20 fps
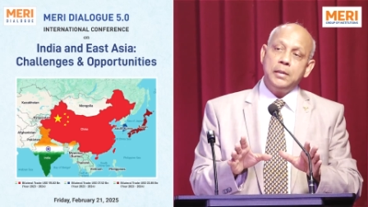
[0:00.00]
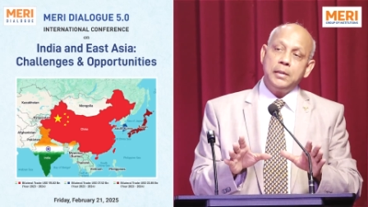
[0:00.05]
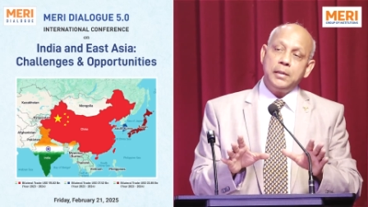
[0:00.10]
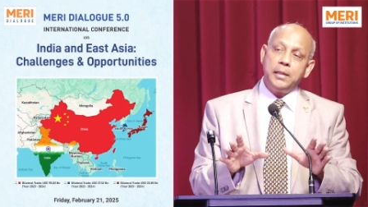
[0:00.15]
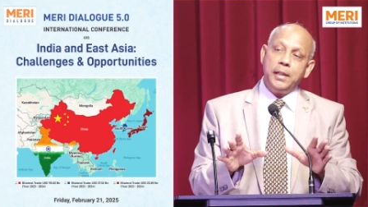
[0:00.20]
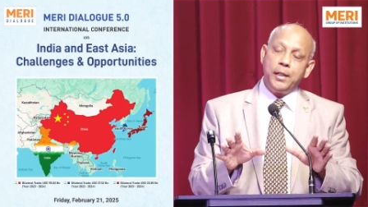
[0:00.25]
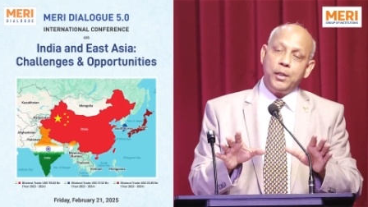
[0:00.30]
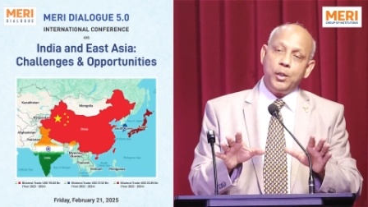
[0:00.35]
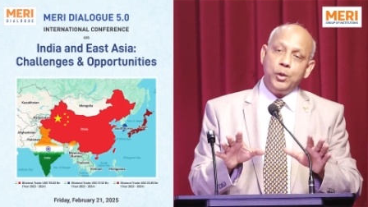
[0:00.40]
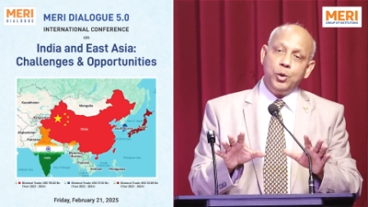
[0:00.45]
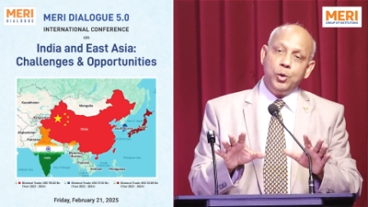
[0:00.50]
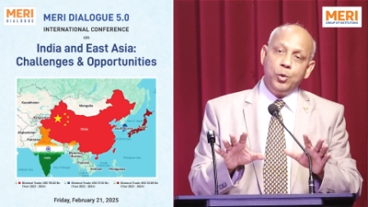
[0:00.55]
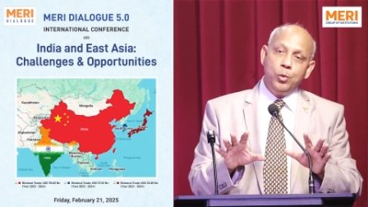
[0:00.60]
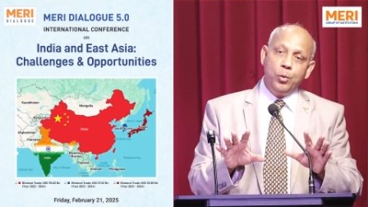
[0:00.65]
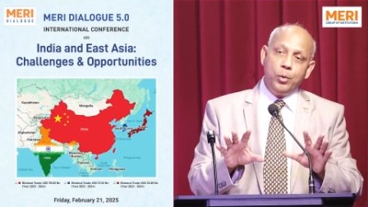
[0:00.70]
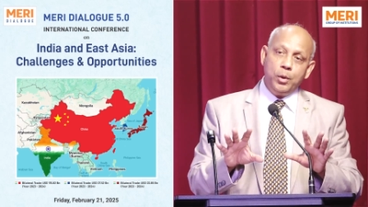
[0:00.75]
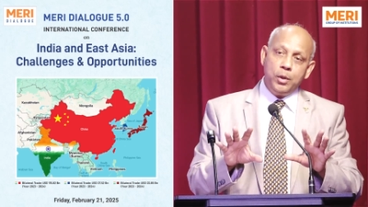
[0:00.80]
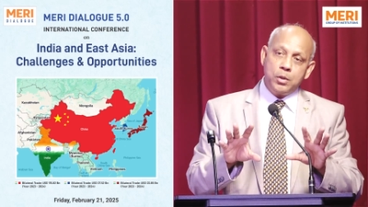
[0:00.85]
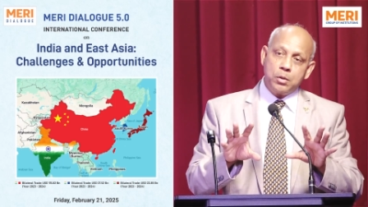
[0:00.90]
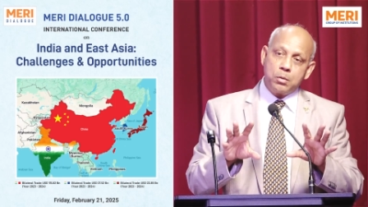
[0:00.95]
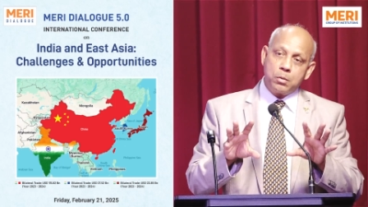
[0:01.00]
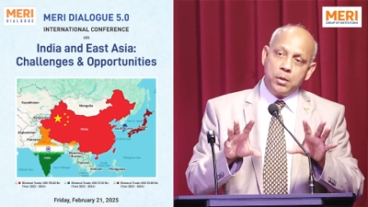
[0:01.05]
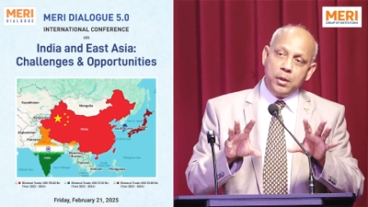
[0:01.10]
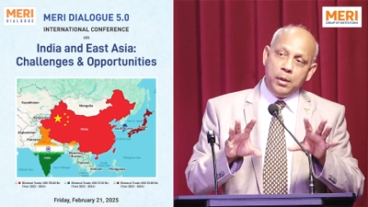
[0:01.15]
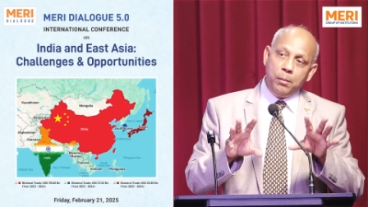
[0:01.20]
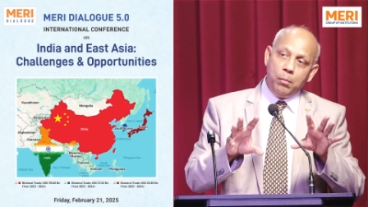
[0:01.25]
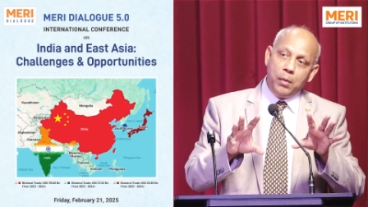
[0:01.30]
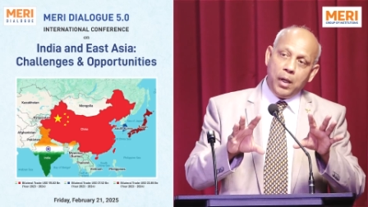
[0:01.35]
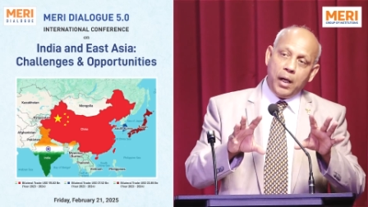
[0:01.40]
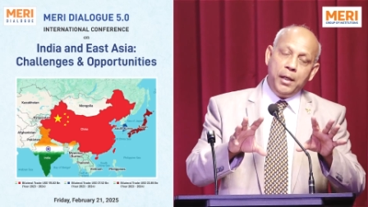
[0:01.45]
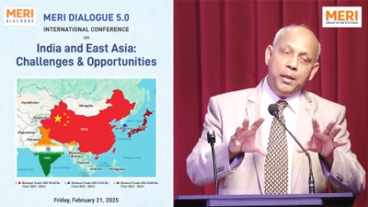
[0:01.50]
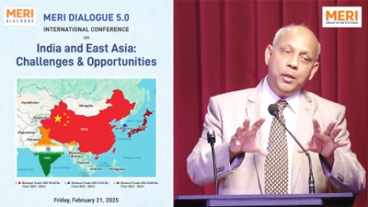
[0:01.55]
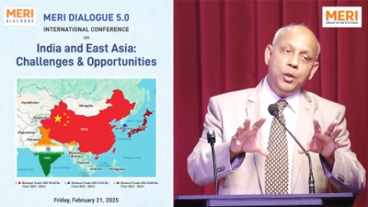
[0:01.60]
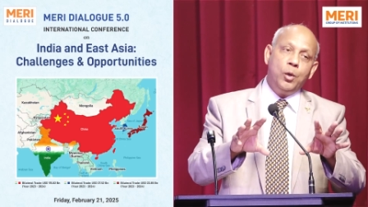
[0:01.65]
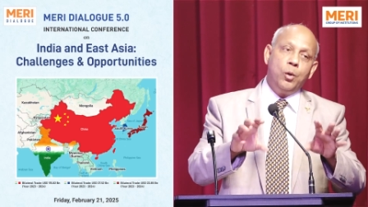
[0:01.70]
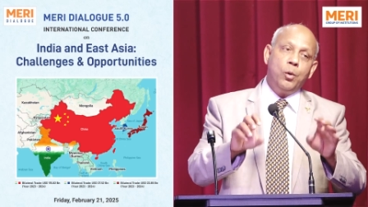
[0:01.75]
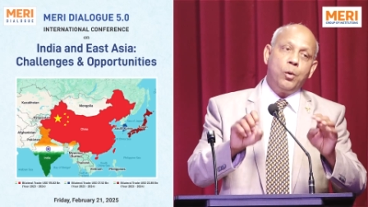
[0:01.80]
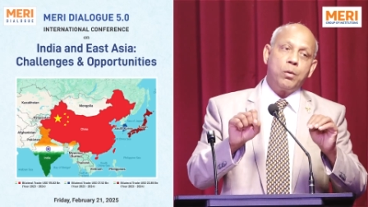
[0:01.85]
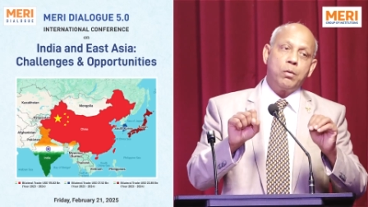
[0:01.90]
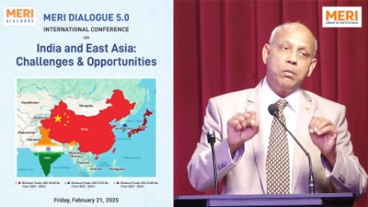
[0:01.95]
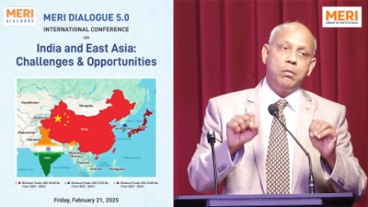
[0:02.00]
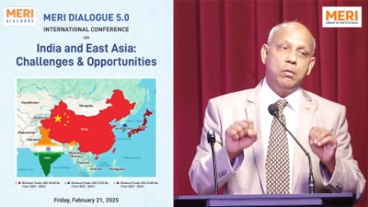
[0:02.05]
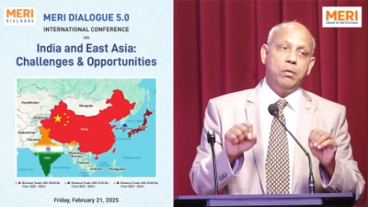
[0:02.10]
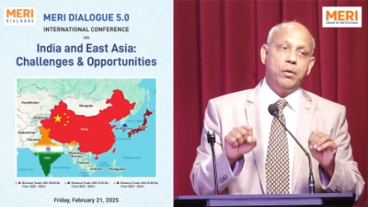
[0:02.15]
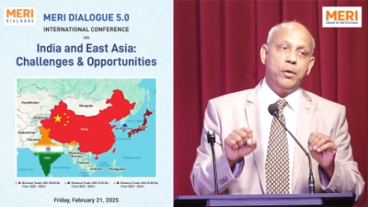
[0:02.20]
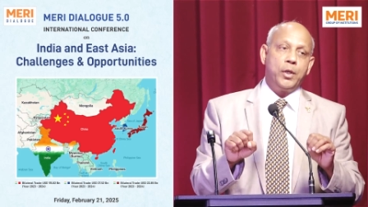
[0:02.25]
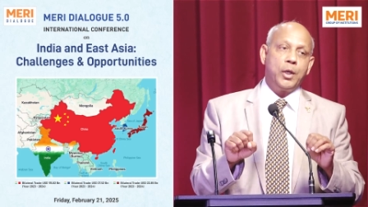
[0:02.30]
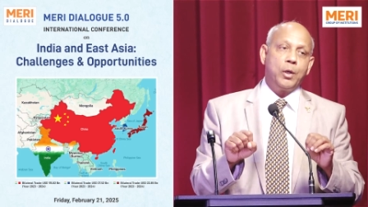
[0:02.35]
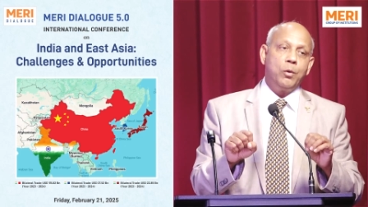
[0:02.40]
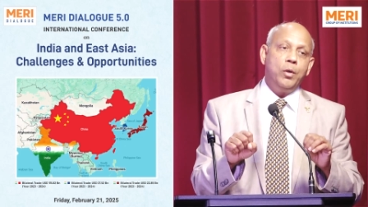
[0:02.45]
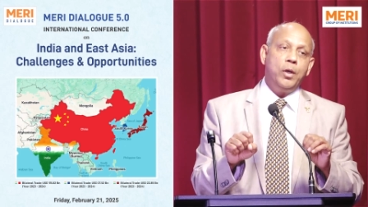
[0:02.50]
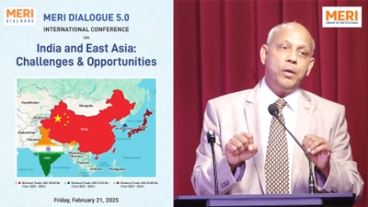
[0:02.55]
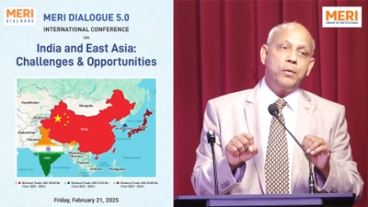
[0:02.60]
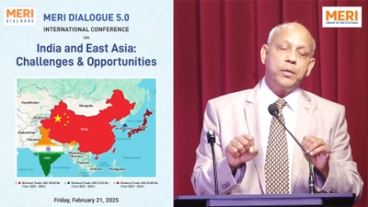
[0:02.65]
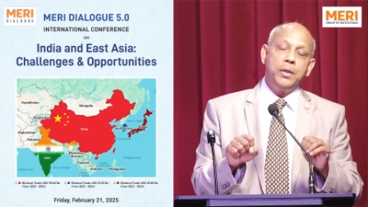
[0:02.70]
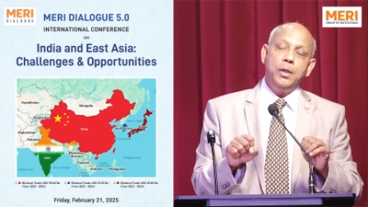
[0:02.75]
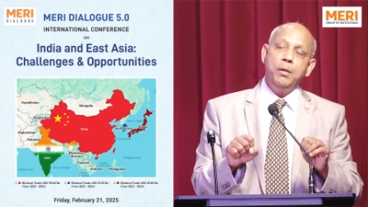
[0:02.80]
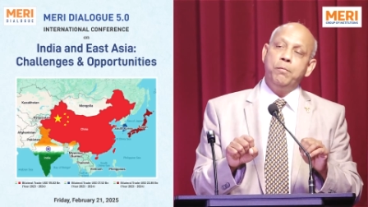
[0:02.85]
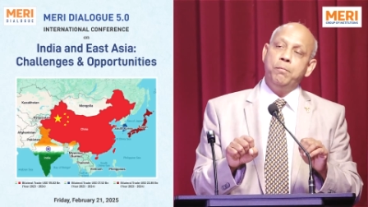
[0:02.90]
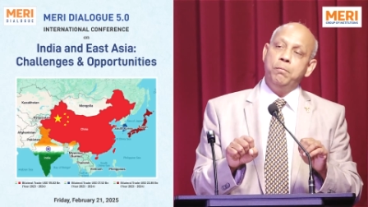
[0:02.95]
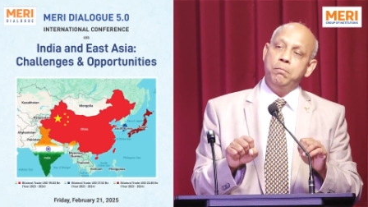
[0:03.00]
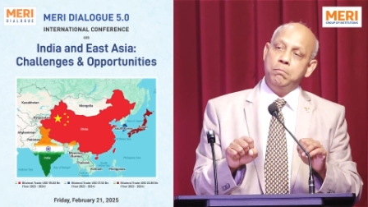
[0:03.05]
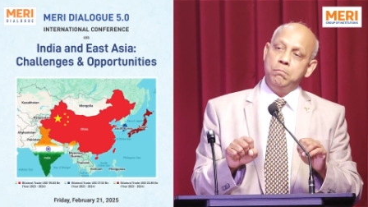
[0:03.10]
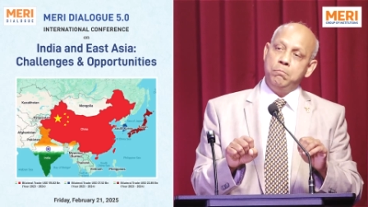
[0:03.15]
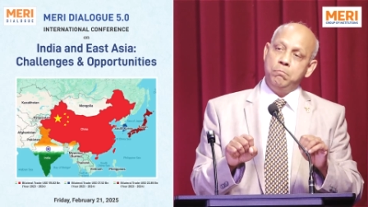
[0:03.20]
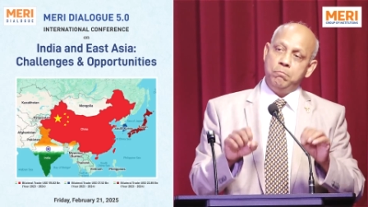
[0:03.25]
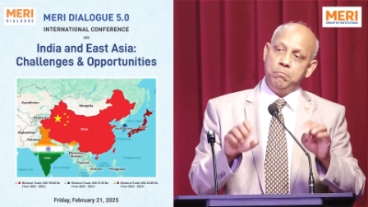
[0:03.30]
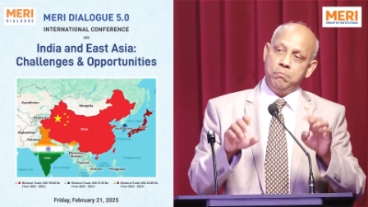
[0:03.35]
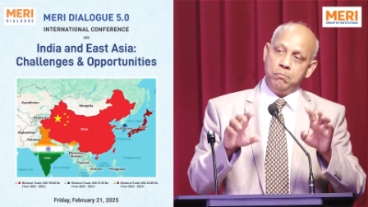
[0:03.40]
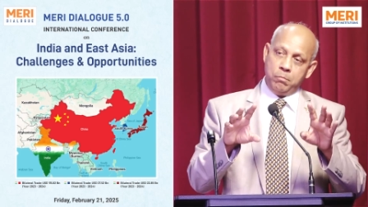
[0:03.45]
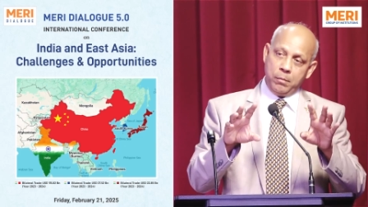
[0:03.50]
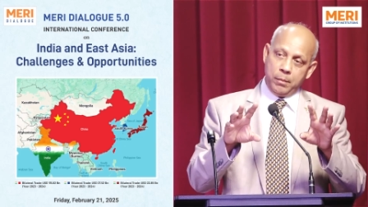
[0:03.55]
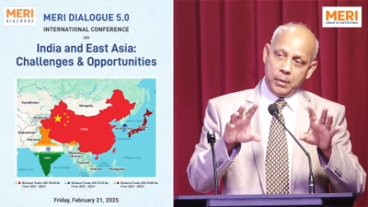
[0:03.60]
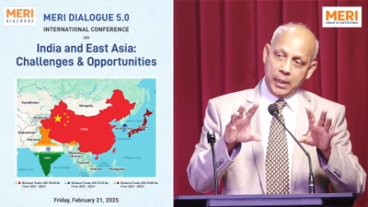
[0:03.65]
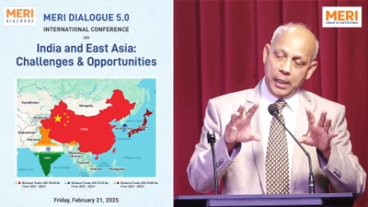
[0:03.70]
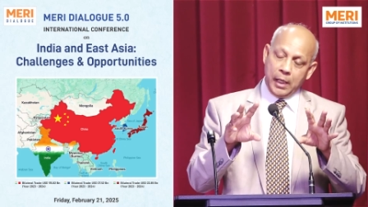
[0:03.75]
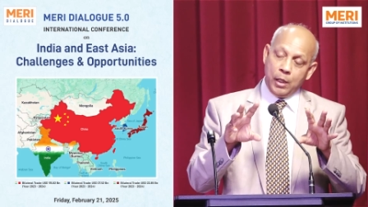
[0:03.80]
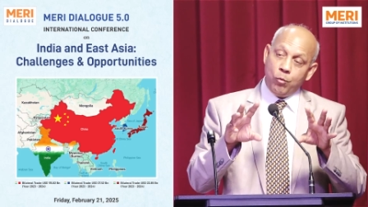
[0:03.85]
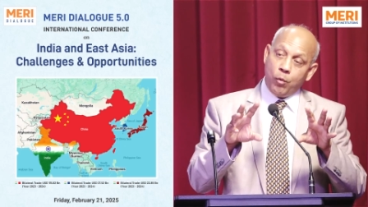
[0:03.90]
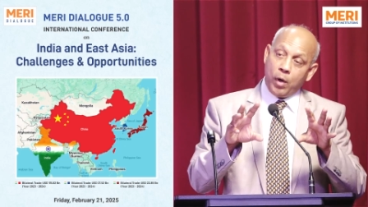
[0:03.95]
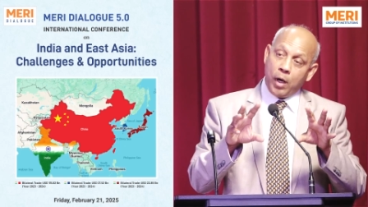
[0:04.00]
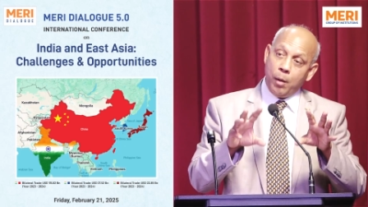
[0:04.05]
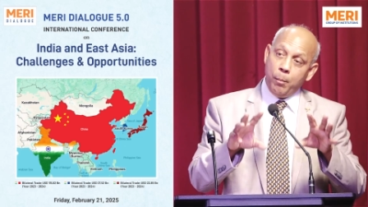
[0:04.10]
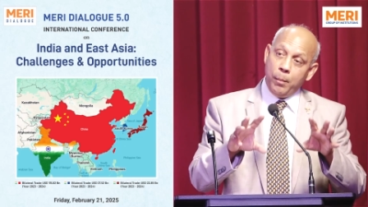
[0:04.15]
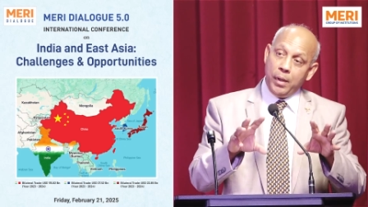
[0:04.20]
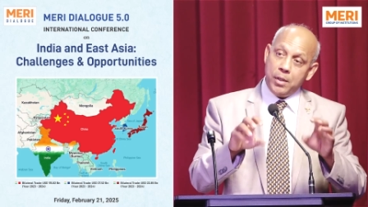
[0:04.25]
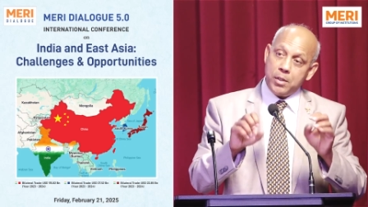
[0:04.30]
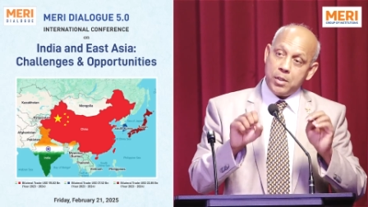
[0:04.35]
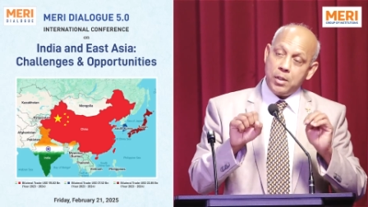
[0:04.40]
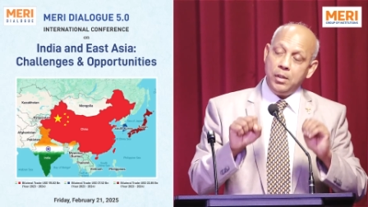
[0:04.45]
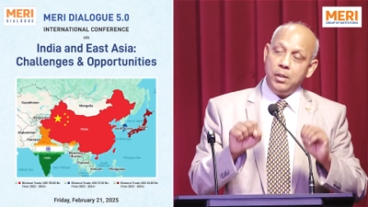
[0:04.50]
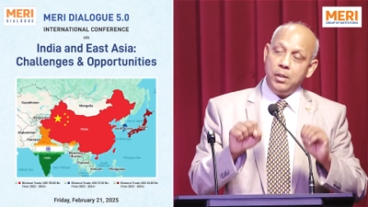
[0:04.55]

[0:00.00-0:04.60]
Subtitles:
that you streamline your regulatory environment,